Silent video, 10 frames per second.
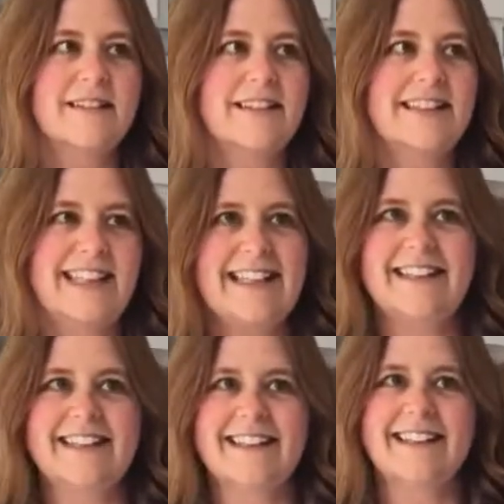
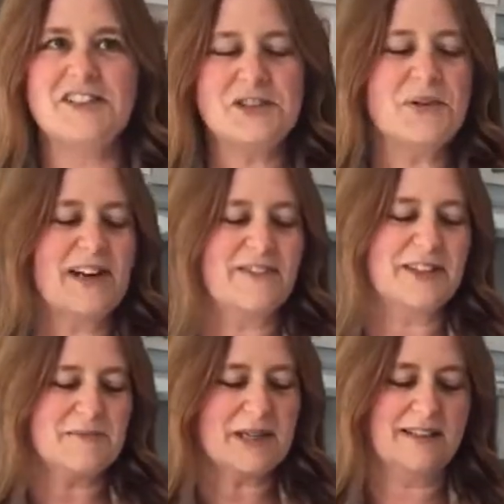need a new oven,
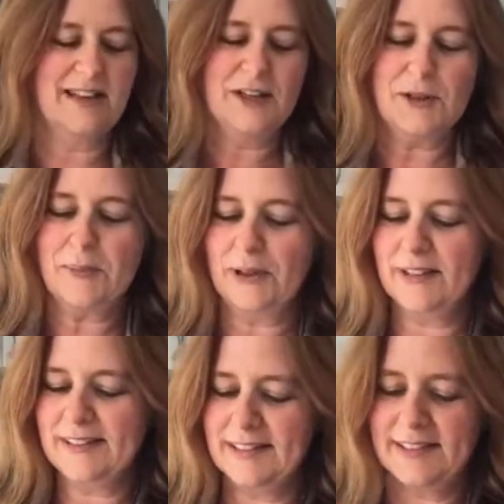but the
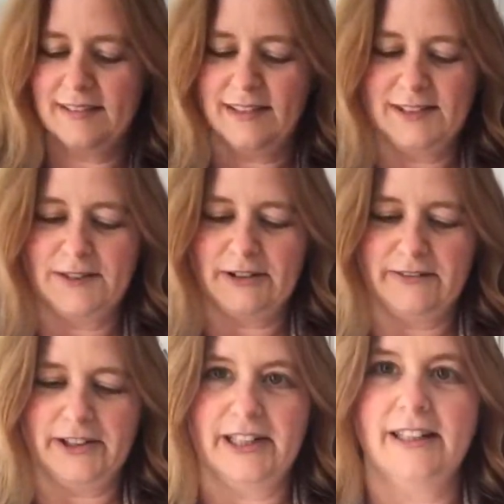bonus is it's very,
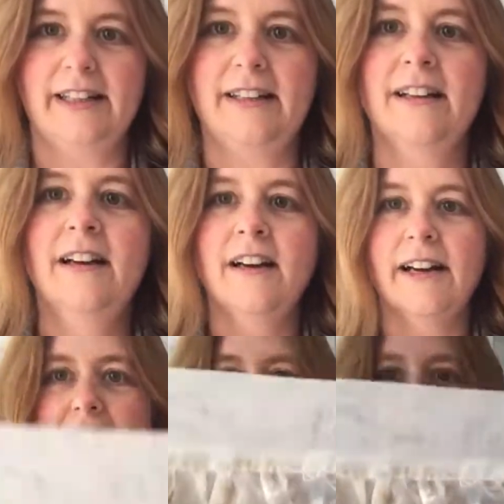very clean.
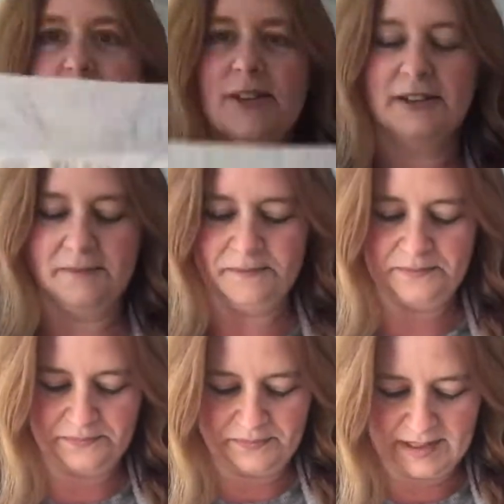Okay, apron on.
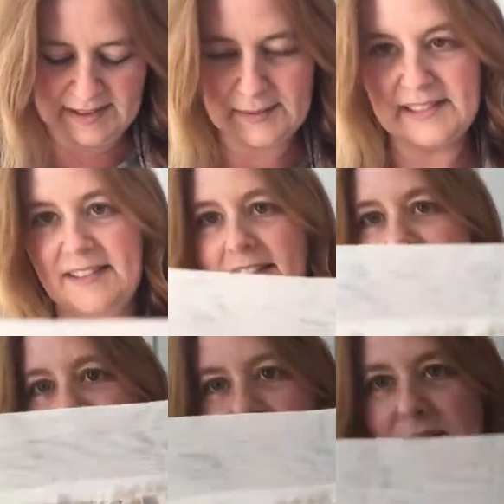This one's not
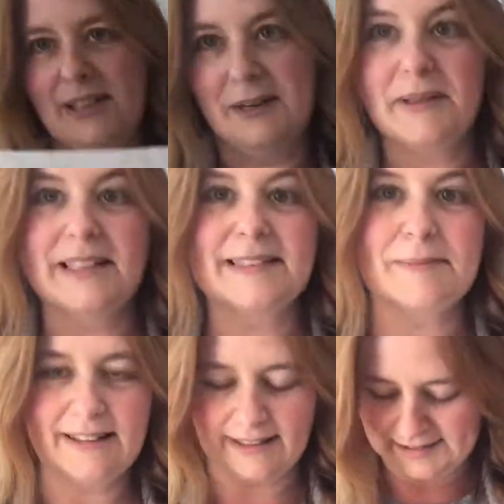going to do a lot, but it's my
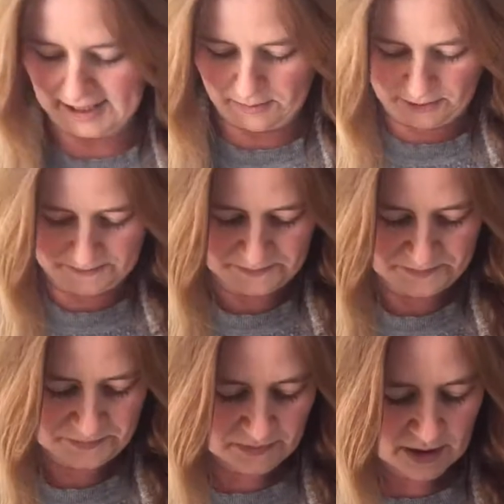last apron.
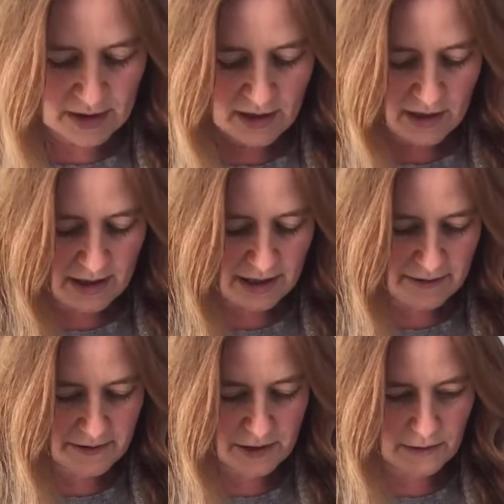I have
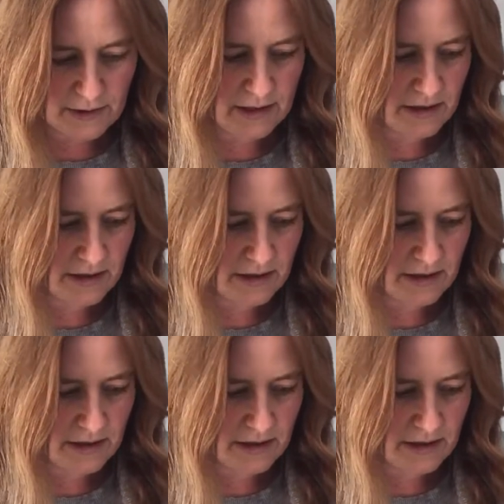to